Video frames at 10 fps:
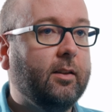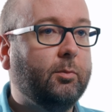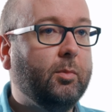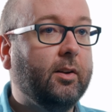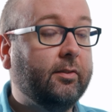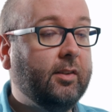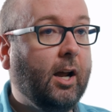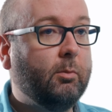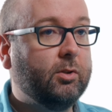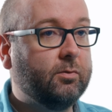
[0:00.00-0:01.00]
that's been
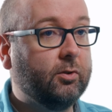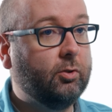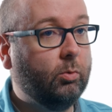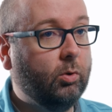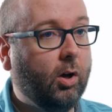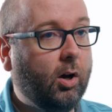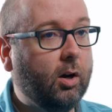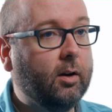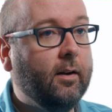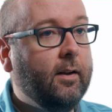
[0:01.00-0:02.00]
established for so
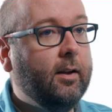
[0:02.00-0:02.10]
long